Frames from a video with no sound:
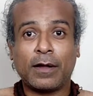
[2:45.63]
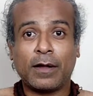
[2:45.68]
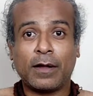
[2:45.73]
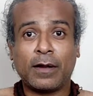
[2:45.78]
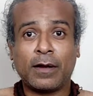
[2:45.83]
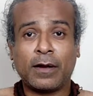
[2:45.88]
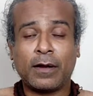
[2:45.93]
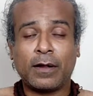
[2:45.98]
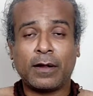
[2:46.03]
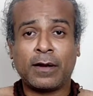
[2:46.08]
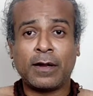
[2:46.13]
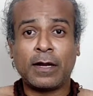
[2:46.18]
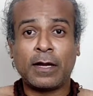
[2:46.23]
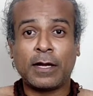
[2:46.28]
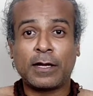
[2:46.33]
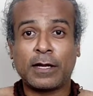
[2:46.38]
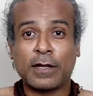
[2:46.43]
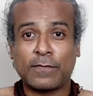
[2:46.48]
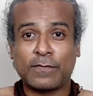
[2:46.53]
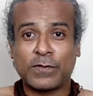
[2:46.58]

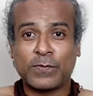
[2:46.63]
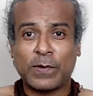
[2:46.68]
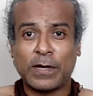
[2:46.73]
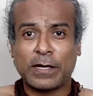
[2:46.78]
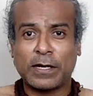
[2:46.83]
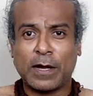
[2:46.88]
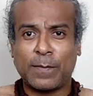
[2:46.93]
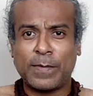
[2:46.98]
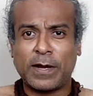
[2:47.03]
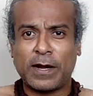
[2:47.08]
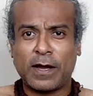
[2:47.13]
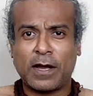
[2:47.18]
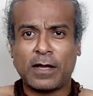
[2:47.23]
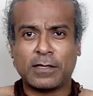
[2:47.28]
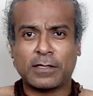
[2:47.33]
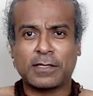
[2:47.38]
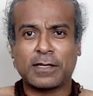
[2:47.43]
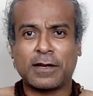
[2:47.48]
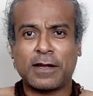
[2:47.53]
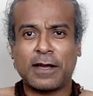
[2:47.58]
relatives will come and
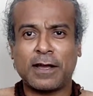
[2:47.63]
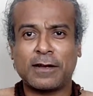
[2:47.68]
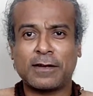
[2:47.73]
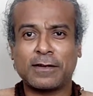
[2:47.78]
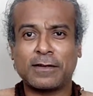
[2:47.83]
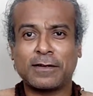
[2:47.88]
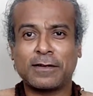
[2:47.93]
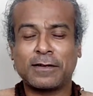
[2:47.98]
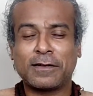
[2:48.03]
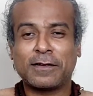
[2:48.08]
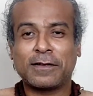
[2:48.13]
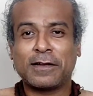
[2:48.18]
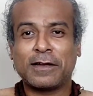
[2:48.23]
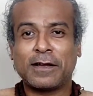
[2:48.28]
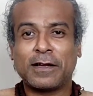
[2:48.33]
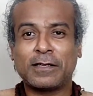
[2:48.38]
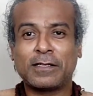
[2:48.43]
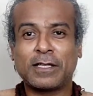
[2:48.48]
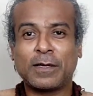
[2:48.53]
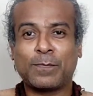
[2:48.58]
ask, right?
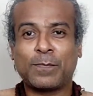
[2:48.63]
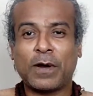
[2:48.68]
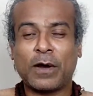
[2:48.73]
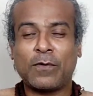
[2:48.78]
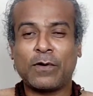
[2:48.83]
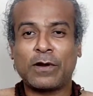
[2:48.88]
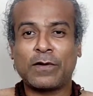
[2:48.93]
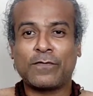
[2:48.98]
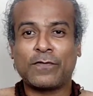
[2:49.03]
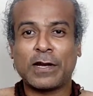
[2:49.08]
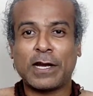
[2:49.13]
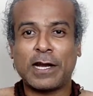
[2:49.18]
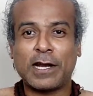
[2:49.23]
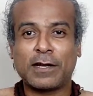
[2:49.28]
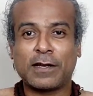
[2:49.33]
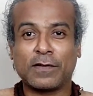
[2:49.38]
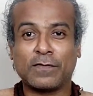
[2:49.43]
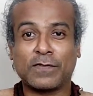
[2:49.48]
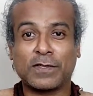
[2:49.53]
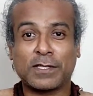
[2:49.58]
It's the power of
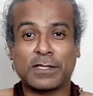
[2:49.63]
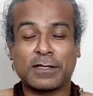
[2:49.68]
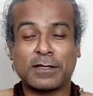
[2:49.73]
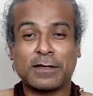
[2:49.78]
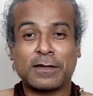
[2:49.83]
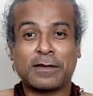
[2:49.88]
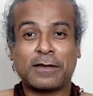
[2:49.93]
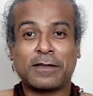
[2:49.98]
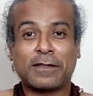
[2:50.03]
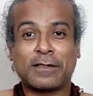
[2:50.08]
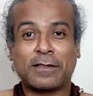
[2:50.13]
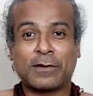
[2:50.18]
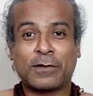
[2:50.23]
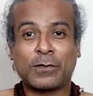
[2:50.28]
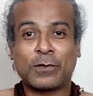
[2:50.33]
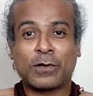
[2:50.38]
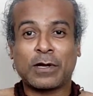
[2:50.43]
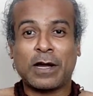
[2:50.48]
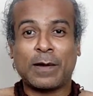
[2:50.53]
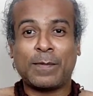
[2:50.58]
relatives
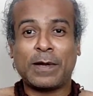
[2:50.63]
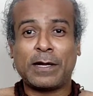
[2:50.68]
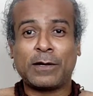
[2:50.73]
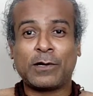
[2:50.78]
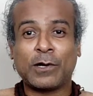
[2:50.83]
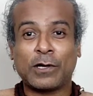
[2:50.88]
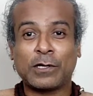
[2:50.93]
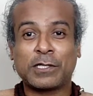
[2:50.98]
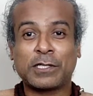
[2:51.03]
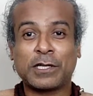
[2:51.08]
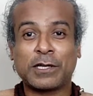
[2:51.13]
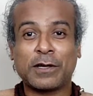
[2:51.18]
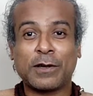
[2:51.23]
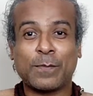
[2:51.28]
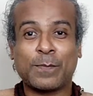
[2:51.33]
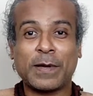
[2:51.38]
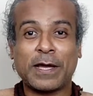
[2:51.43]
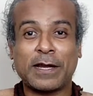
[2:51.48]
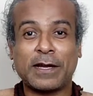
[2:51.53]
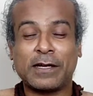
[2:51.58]
to come and torture
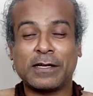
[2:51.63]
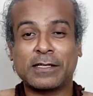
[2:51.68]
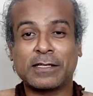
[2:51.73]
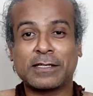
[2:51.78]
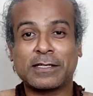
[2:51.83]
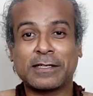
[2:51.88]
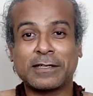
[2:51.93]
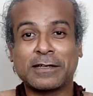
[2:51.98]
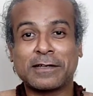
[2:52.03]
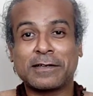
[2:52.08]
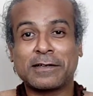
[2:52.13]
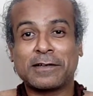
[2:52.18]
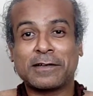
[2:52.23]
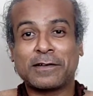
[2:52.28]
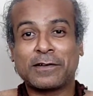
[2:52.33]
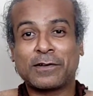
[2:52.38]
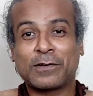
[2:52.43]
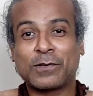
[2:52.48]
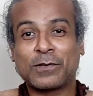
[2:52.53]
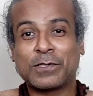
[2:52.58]
your parents.
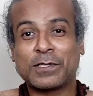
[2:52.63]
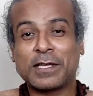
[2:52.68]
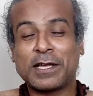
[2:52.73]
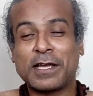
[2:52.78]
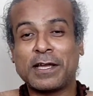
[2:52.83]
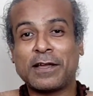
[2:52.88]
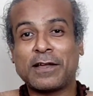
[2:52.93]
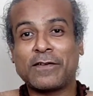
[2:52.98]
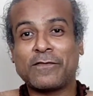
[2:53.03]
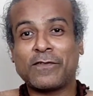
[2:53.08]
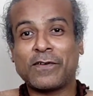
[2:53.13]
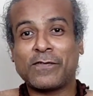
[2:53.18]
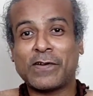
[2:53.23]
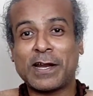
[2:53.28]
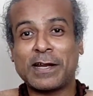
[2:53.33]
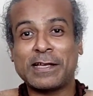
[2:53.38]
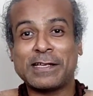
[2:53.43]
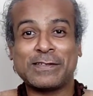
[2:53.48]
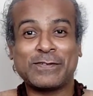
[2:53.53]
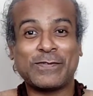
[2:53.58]
To say,
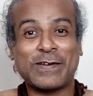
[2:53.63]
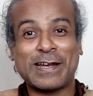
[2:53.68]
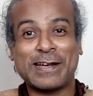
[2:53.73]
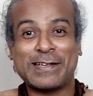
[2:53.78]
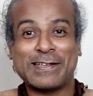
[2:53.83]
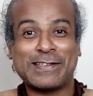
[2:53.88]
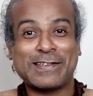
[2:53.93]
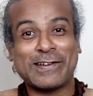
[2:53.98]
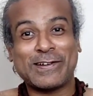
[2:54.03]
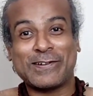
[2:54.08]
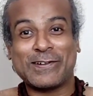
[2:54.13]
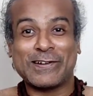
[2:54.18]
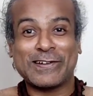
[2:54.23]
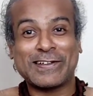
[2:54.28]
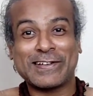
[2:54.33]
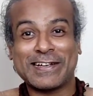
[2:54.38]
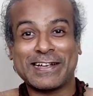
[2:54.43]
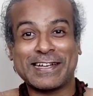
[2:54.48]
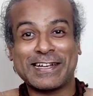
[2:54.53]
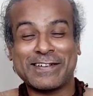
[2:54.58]
when is your
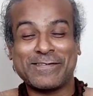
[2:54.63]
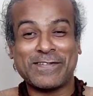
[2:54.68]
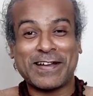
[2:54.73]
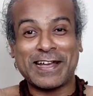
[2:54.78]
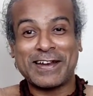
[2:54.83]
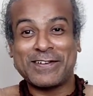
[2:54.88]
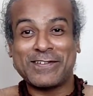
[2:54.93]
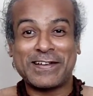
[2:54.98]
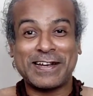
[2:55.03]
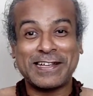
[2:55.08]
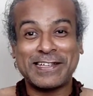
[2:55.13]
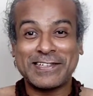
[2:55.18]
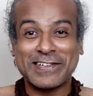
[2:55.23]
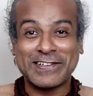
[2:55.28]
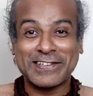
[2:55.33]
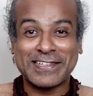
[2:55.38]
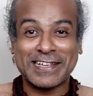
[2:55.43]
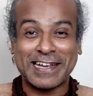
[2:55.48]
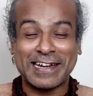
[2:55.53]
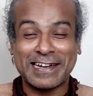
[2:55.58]
daughter getting married? When is
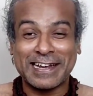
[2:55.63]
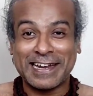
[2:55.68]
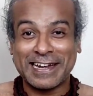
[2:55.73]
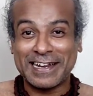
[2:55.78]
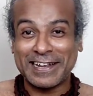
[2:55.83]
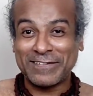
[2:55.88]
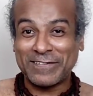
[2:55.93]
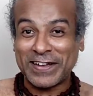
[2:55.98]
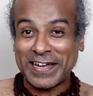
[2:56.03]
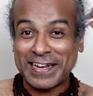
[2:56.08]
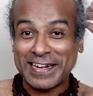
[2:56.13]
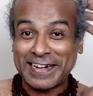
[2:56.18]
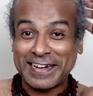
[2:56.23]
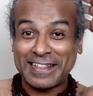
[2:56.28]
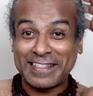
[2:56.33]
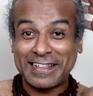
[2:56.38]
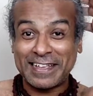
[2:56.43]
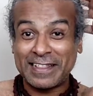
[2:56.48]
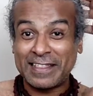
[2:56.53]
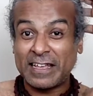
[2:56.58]
your son getting married?
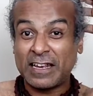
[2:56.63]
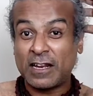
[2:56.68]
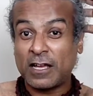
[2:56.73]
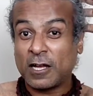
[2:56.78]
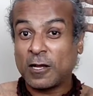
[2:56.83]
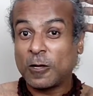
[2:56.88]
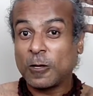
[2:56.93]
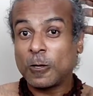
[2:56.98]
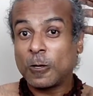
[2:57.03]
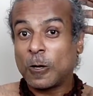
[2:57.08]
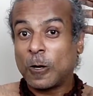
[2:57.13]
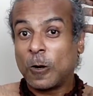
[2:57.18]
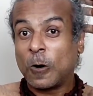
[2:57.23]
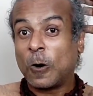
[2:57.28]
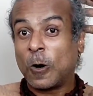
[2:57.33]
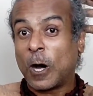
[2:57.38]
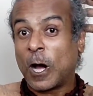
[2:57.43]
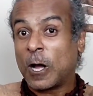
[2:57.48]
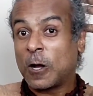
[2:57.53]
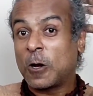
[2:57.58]
And then they're like,
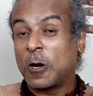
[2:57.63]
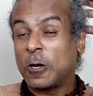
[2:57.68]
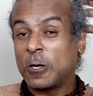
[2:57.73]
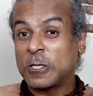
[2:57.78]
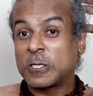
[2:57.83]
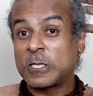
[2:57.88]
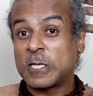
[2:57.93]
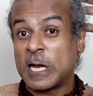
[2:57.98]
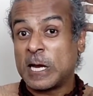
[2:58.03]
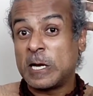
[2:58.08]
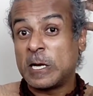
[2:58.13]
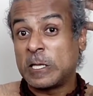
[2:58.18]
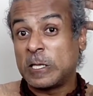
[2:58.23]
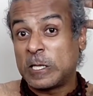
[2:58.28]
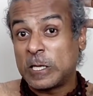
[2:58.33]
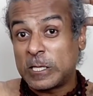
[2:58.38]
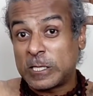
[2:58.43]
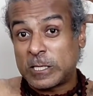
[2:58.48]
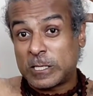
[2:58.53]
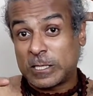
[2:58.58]
oh, I got to send
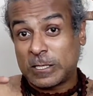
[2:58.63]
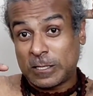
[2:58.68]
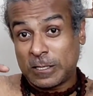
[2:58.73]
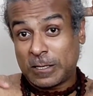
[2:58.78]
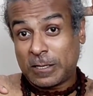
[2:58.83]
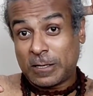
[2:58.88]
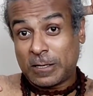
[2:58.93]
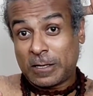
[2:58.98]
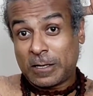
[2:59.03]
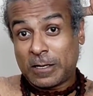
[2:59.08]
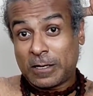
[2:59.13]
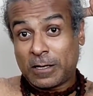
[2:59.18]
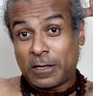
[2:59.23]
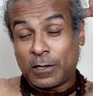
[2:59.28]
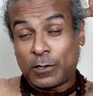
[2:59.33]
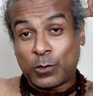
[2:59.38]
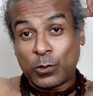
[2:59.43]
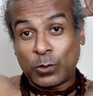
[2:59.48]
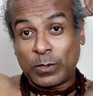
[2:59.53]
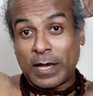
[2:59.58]
this
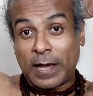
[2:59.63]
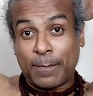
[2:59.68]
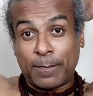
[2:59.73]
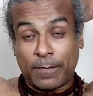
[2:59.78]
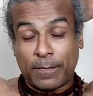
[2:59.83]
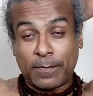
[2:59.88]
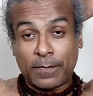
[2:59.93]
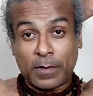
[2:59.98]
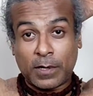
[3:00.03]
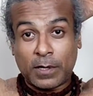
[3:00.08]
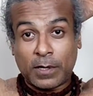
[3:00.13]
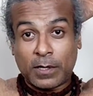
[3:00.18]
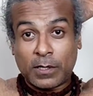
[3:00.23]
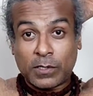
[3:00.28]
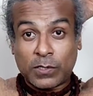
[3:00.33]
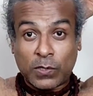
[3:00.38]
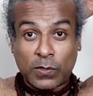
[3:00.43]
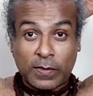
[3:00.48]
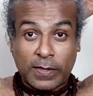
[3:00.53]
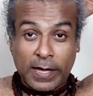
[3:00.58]
to them.
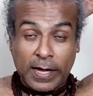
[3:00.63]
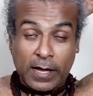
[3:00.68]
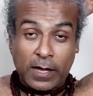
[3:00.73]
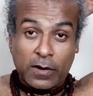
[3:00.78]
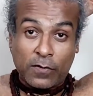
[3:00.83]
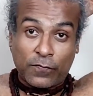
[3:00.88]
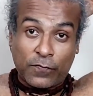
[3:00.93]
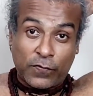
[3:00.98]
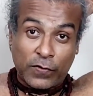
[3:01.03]
So they're